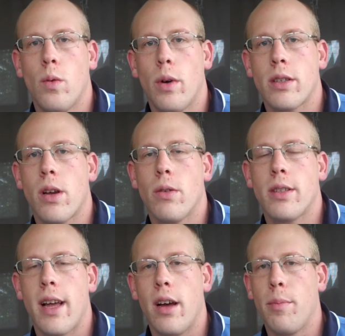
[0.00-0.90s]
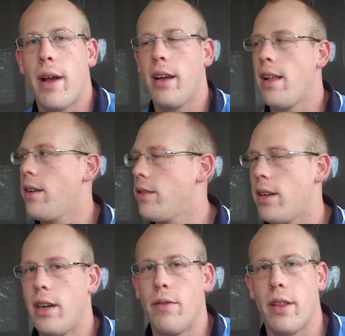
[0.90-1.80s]
West Coast style pale ale.
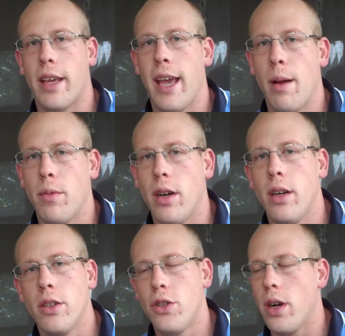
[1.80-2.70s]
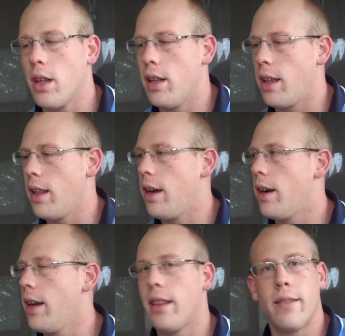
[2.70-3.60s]
Sorry for the camera juggling
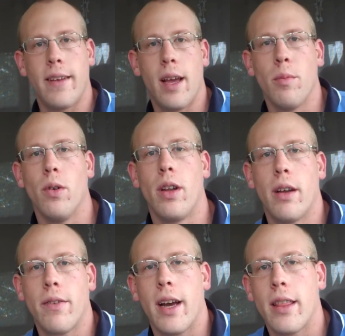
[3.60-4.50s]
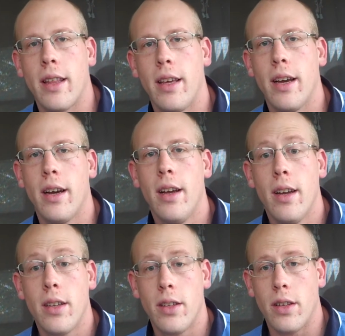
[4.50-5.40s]
there. I hit the table and I've got the
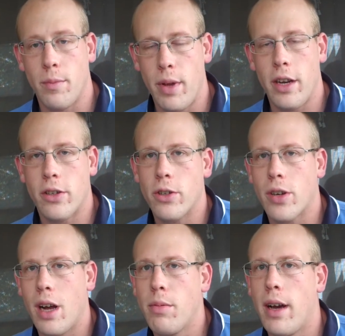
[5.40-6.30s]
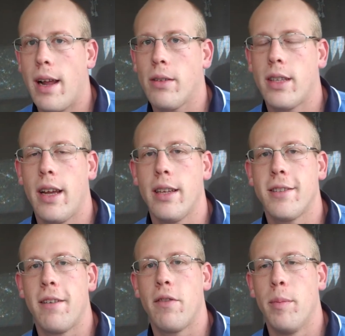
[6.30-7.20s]
miniature tripod out today
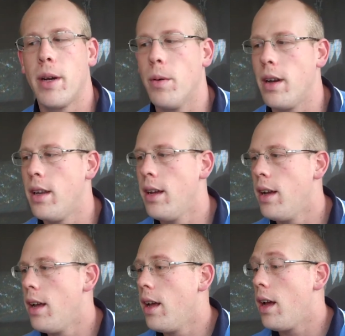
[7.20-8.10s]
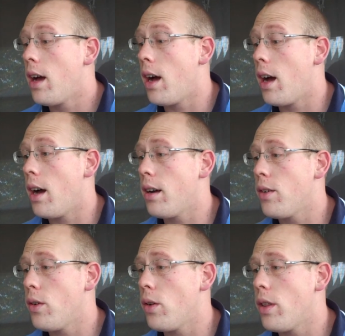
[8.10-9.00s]
instead of the big one.
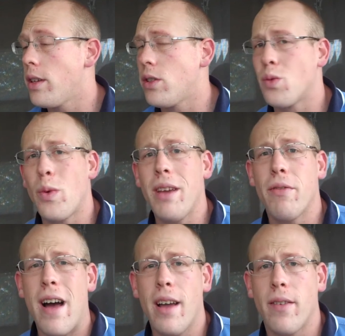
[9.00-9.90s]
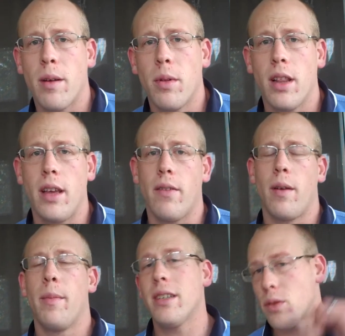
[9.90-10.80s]
This is week 5, I believe.
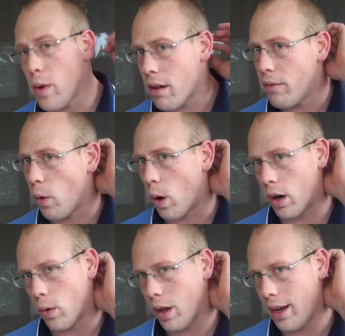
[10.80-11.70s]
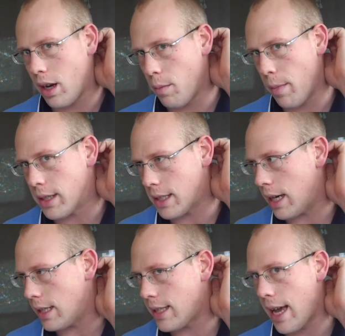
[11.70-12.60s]
I missed week 4. Well, I didn't miss
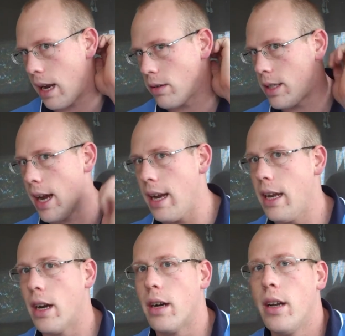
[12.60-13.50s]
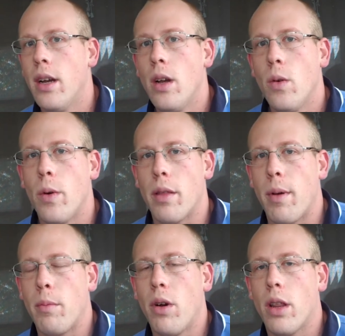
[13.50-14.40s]
it. I sat outside here with
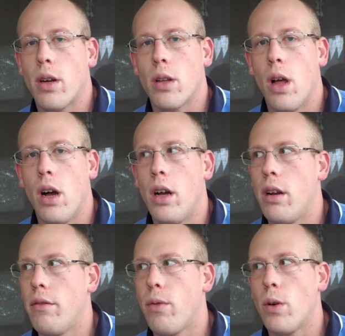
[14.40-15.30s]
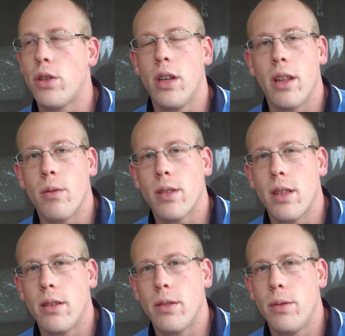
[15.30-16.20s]
my brother-in-law, and unfortunately it was a
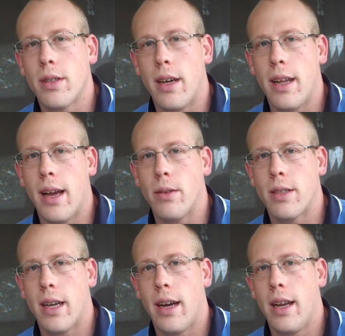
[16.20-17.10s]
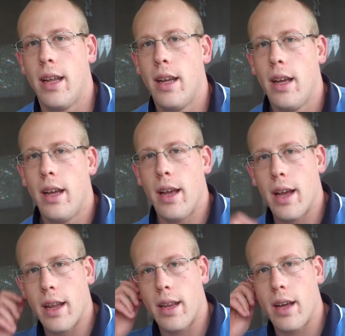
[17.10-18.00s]
little too sunny outside,
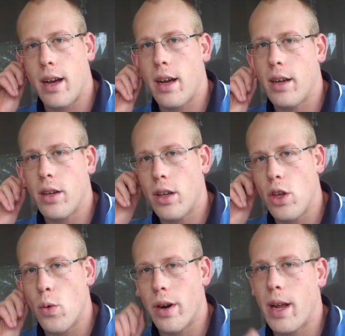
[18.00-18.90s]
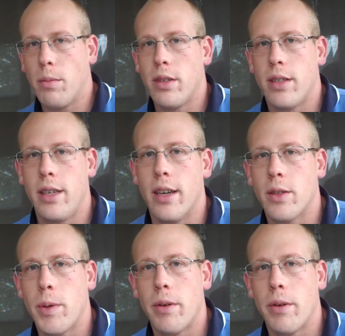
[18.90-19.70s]
and you weren't able to see us.